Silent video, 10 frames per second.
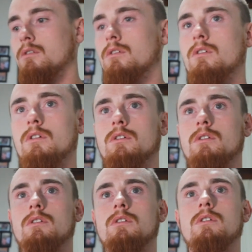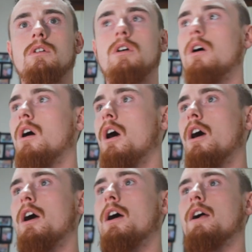Hold on. All right,
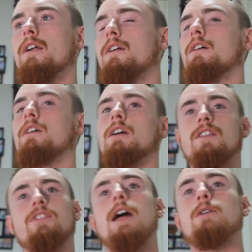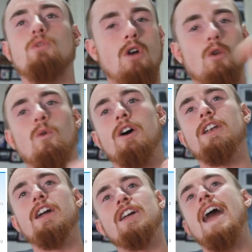all right, all right. That was the wrong one.
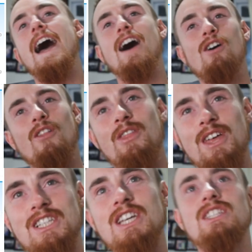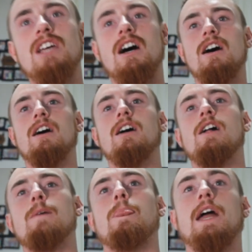Now, this is uh,
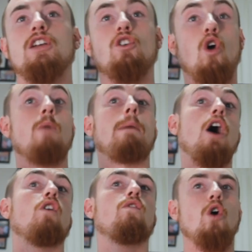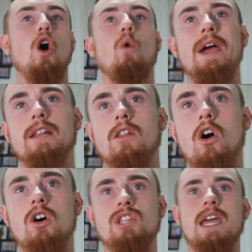like your my overall weight
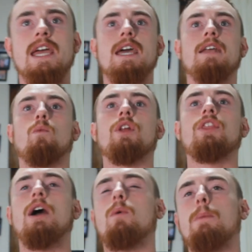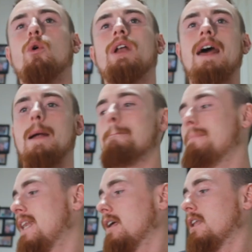loss. And one thing I want to point out
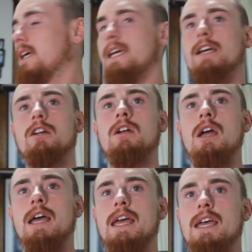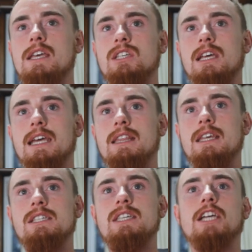immediately here is in
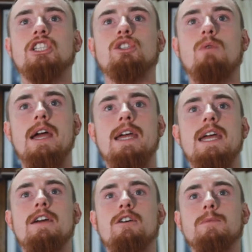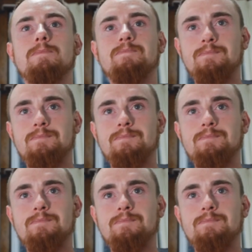this section right here,